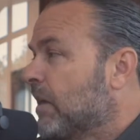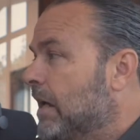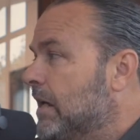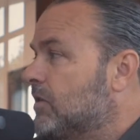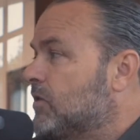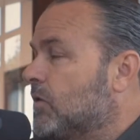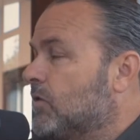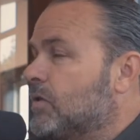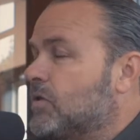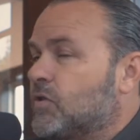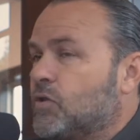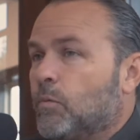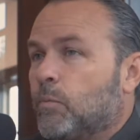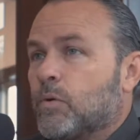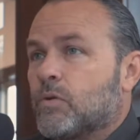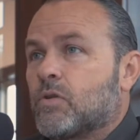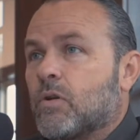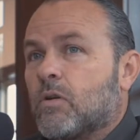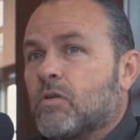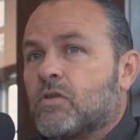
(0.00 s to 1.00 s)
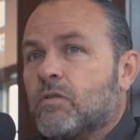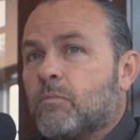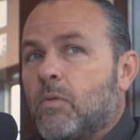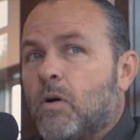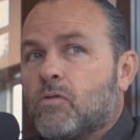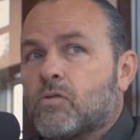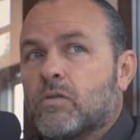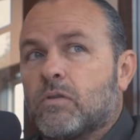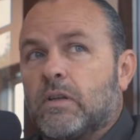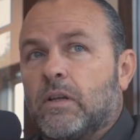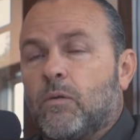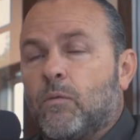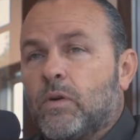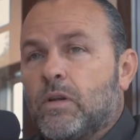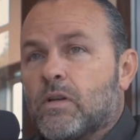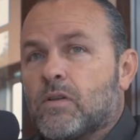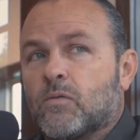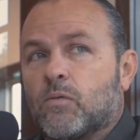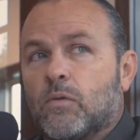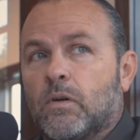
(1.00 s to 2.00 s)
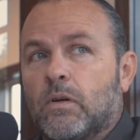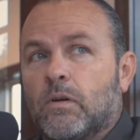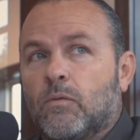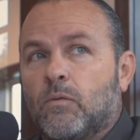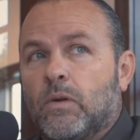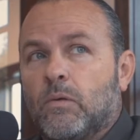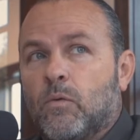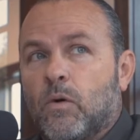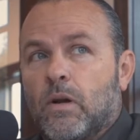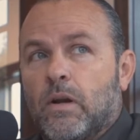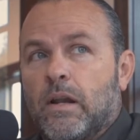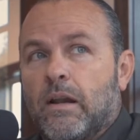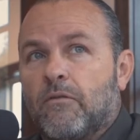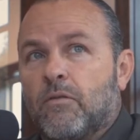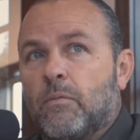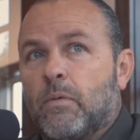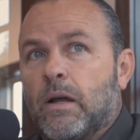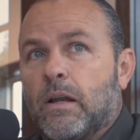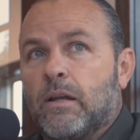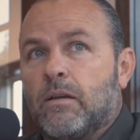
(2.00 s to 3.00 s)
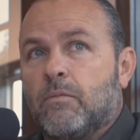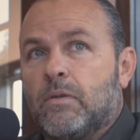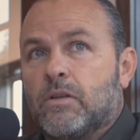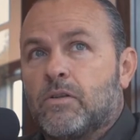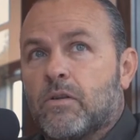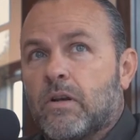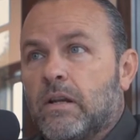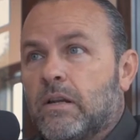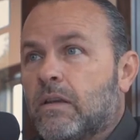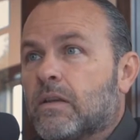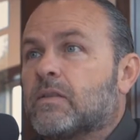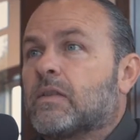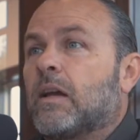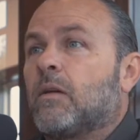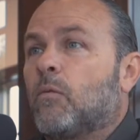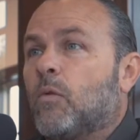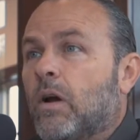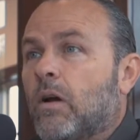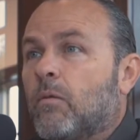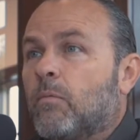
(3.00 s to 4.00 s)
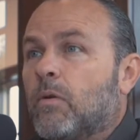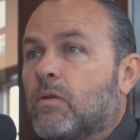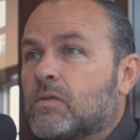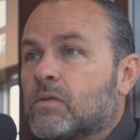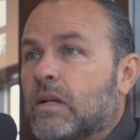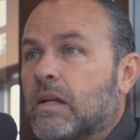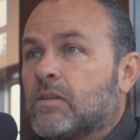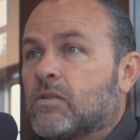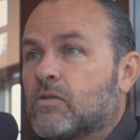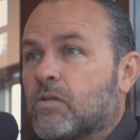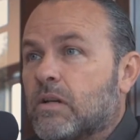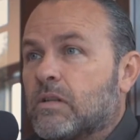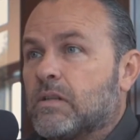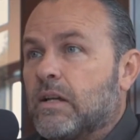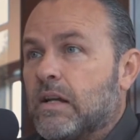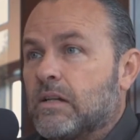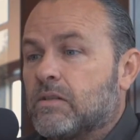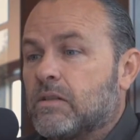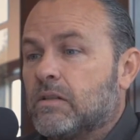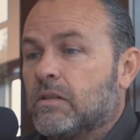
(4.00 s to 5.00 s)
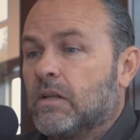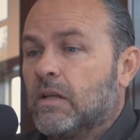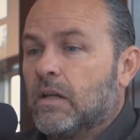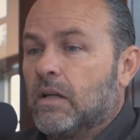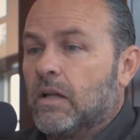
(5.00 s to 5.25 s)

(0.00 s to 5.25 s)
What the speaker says: And so it's supercharged emotionally, and we wanted everybody to be treated the same way on both sides of the transaction.